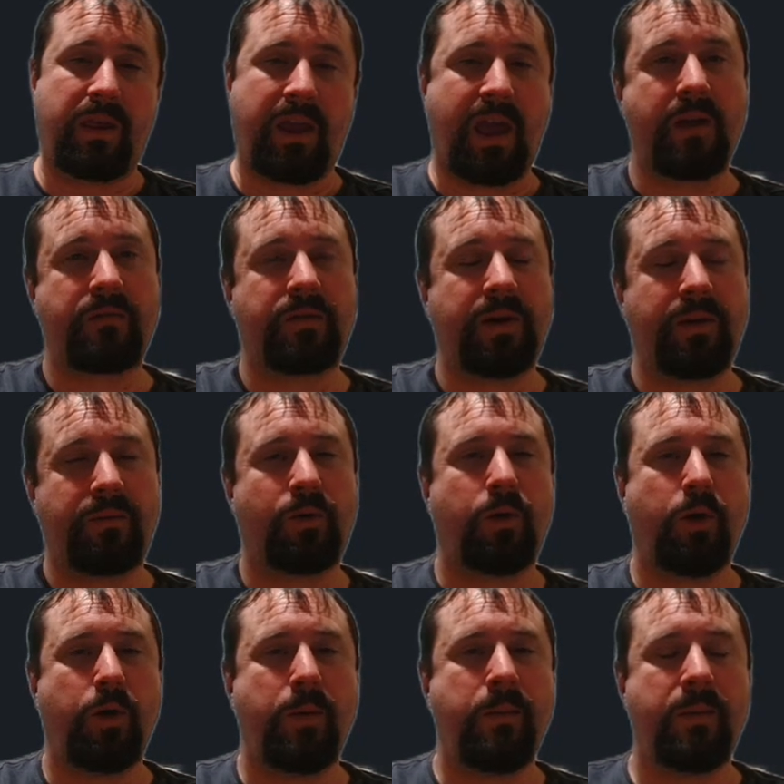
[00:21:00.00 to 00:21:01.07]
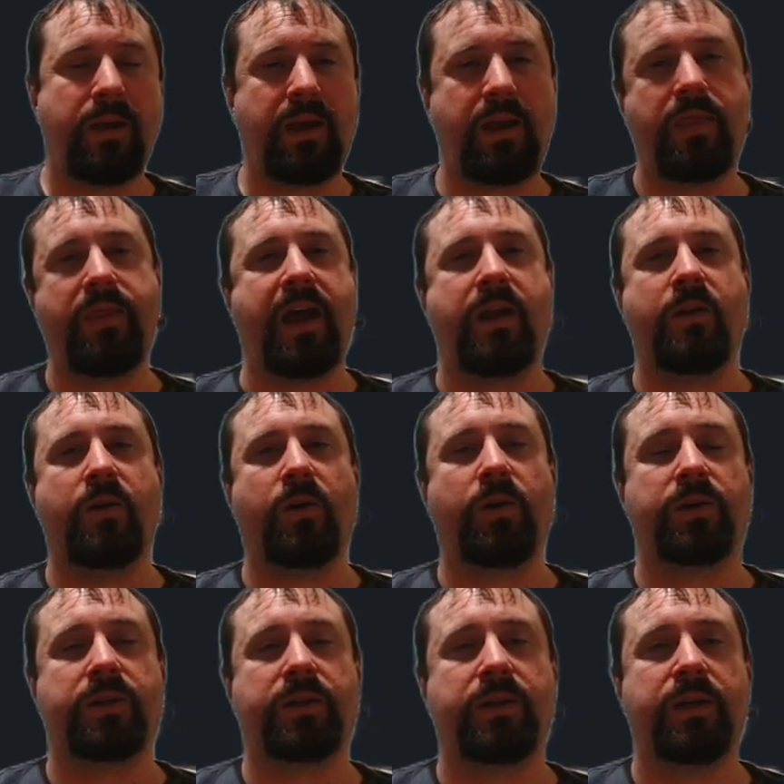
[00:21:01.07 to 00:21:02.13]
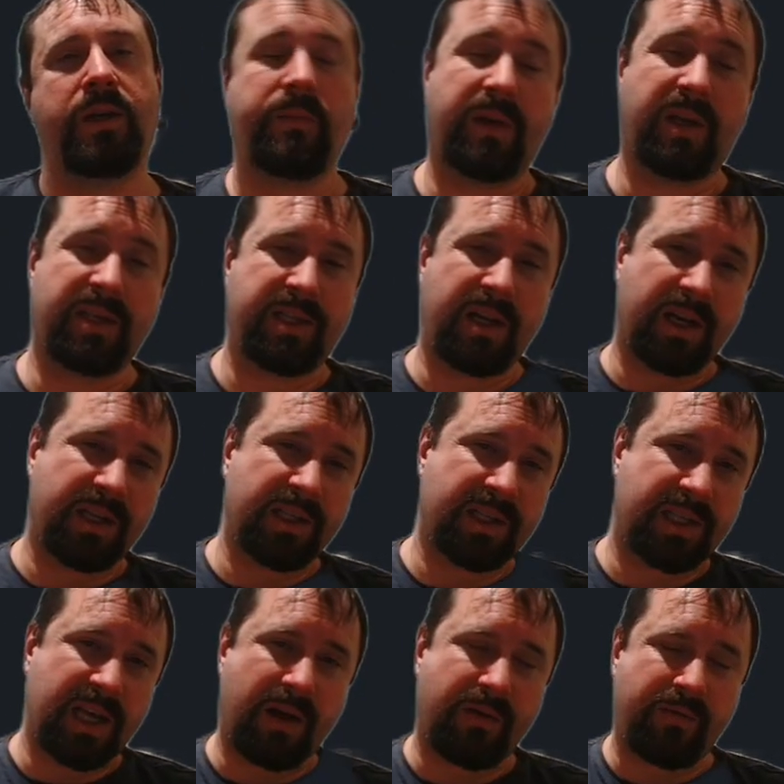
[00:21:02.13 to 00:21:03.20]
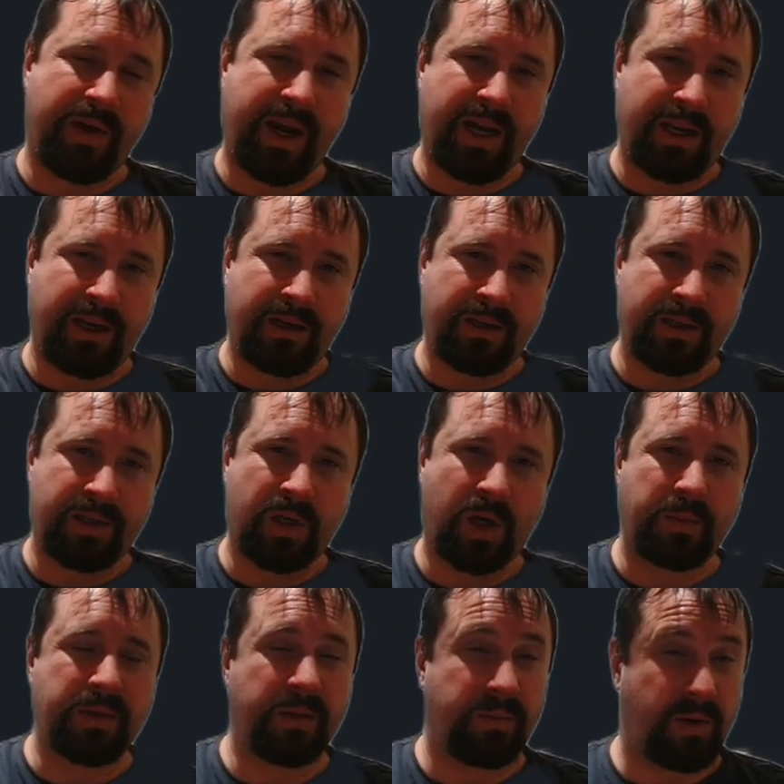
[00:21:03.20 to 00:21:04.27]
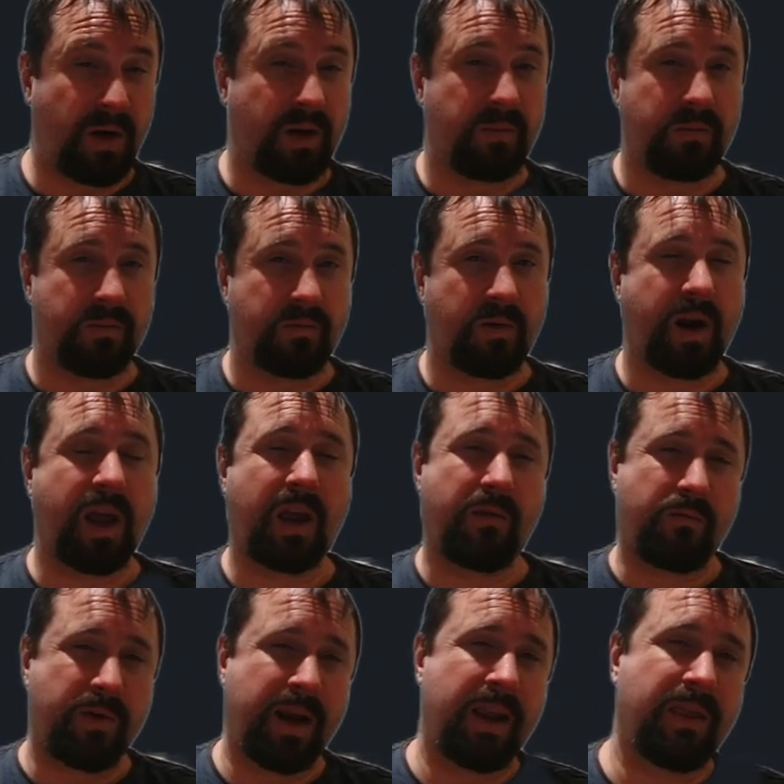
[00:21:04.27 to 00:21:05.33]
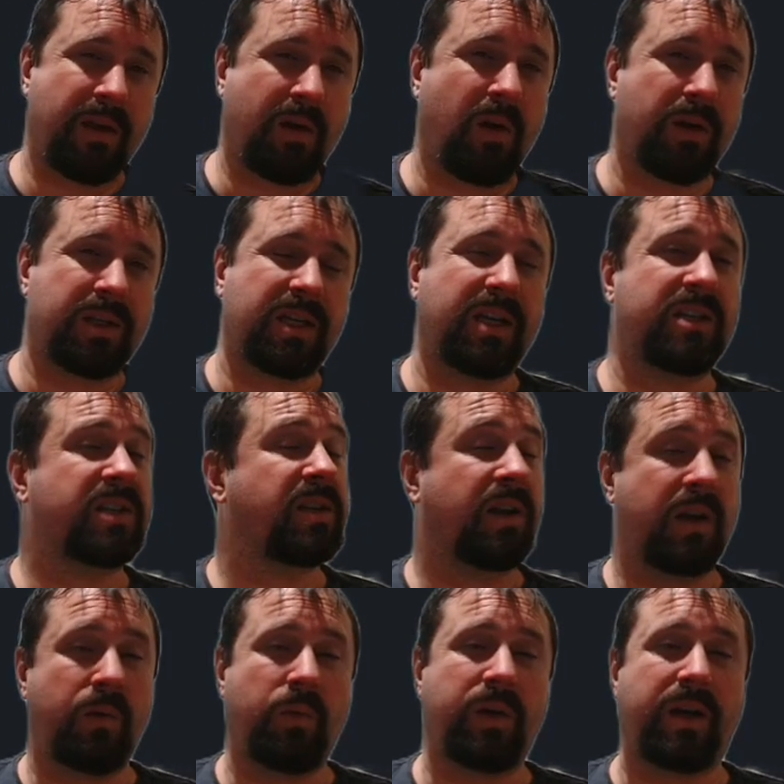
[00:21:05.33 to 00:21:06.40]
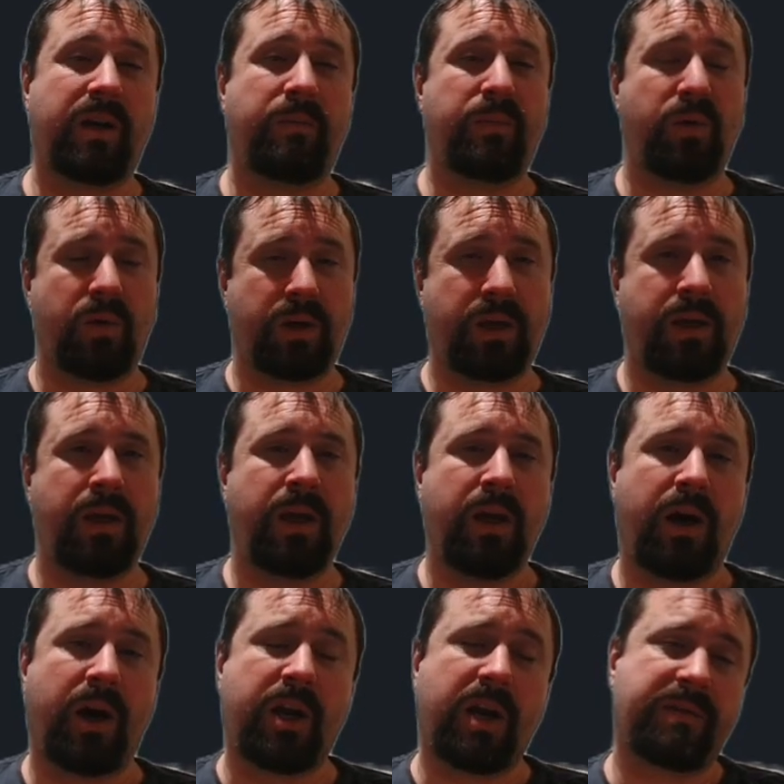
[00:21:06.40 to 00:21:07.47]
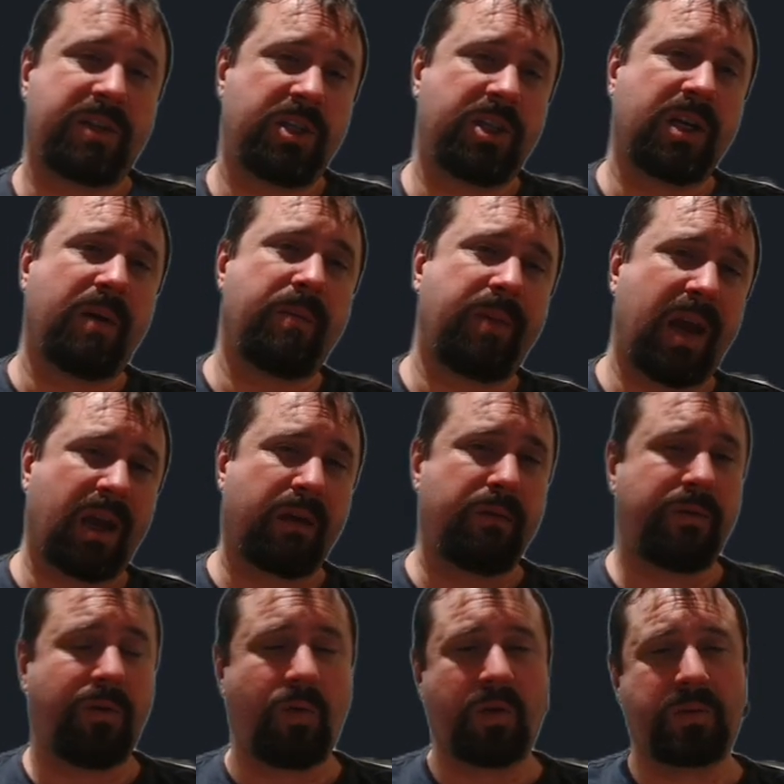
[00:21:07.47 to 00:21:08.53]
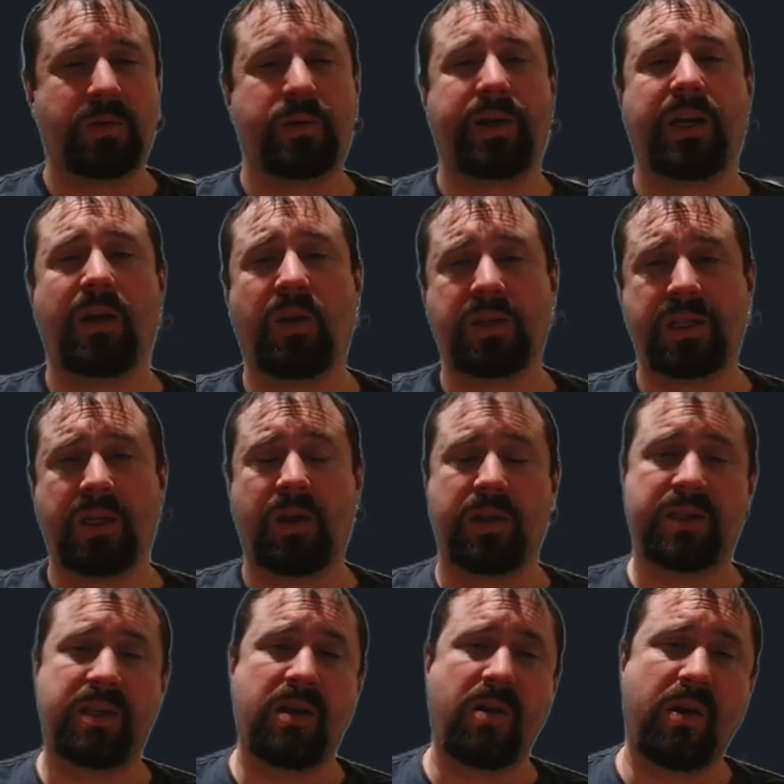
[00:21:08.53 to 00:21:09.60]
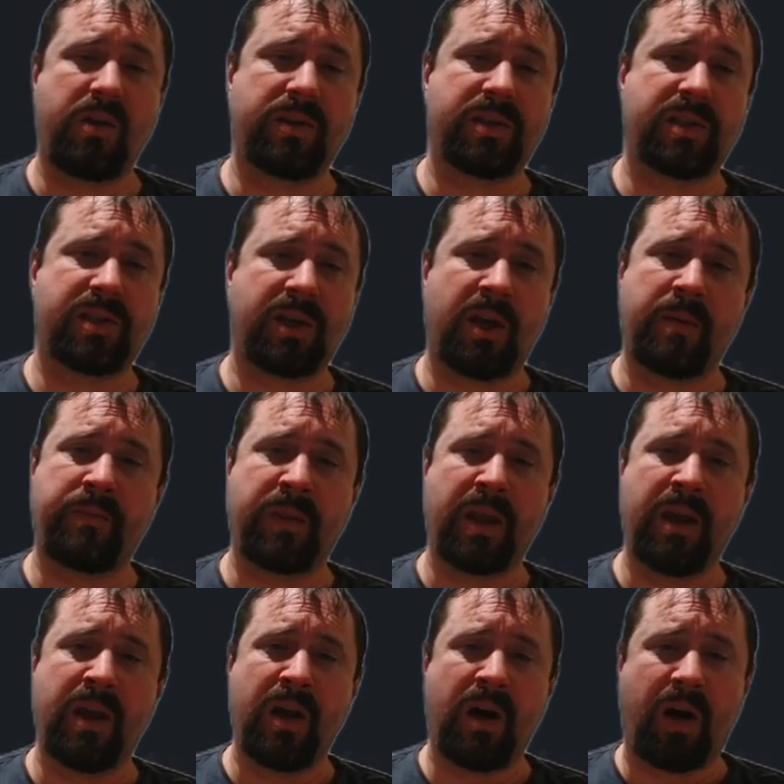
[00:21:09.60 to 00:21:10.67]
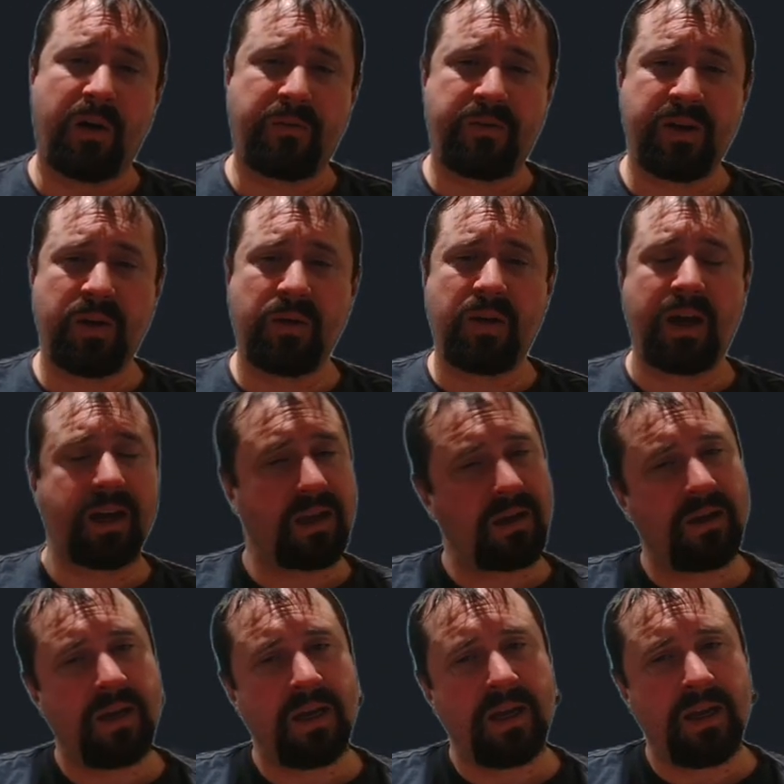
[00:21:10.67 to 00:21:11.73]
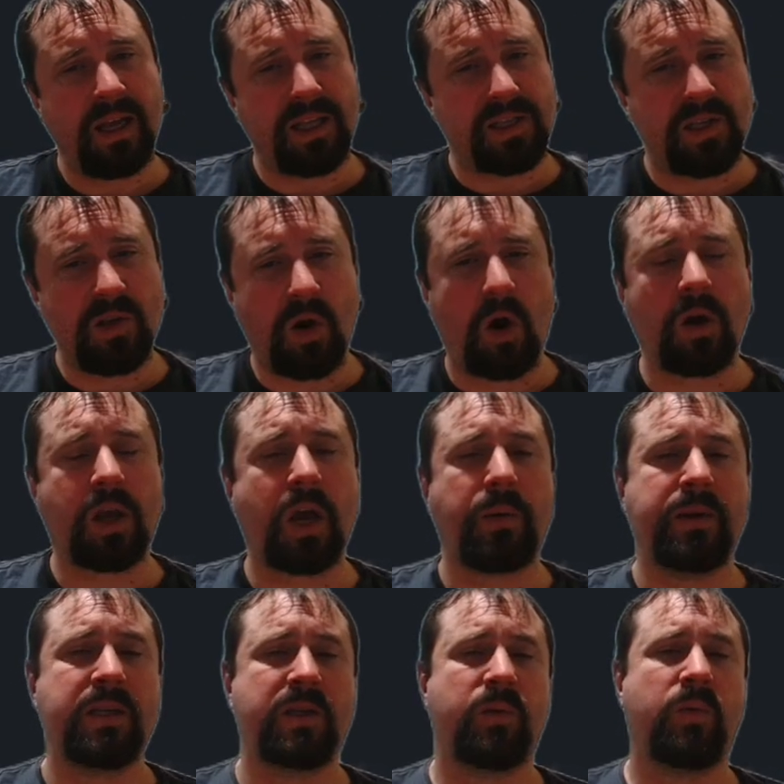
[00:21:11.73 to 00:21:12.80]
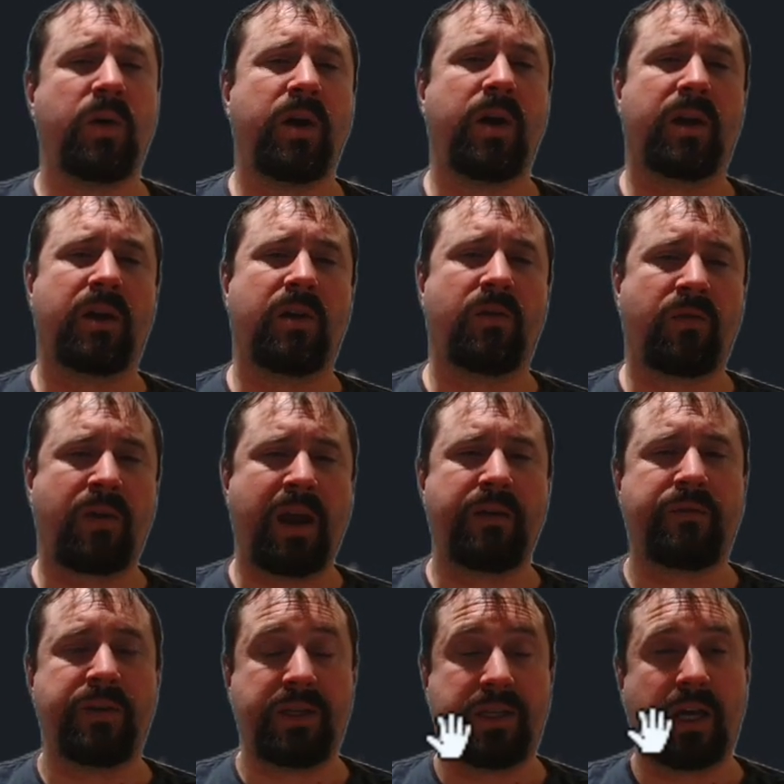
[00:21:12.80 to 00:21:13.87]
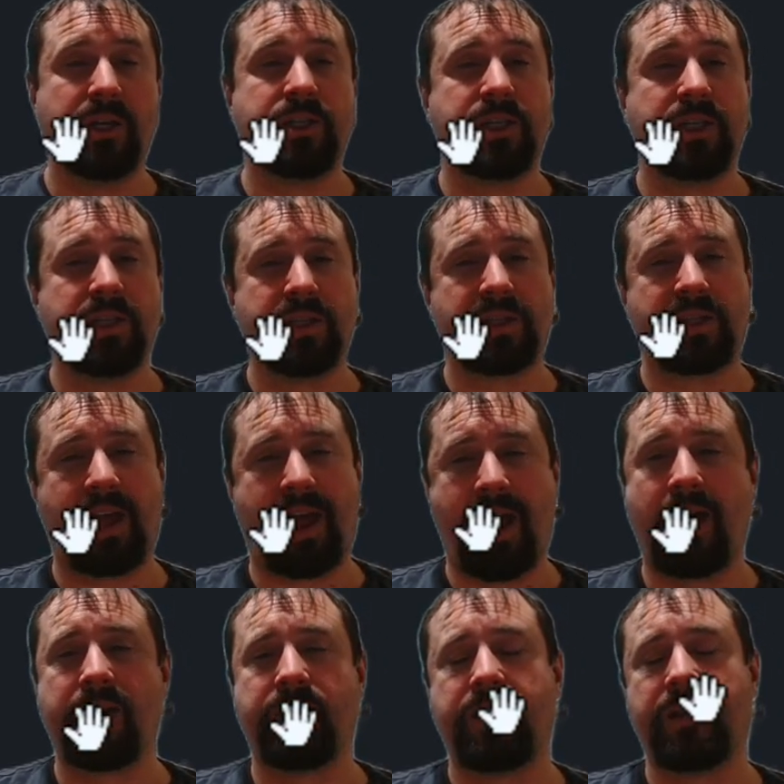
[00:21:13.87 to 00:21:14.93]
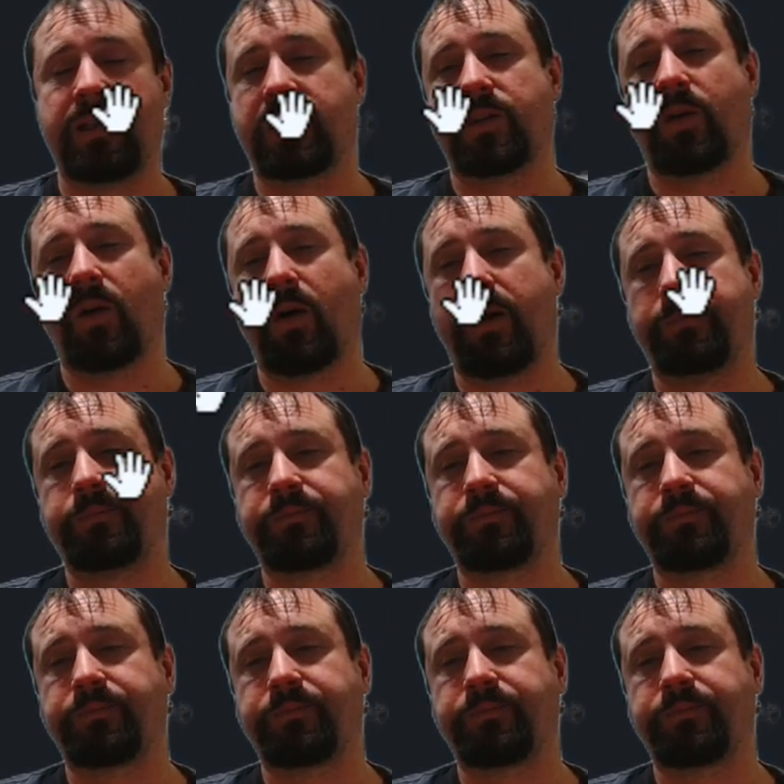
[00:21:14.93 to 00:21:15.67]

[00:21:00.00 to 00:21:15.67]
every room in that note, because then I can start reading top to bottom, right? I can read the content just like I would in a book. I don't have to jump back and forth between lots and lots of notes. So I feel like it's not going to work great for dungeons at this time,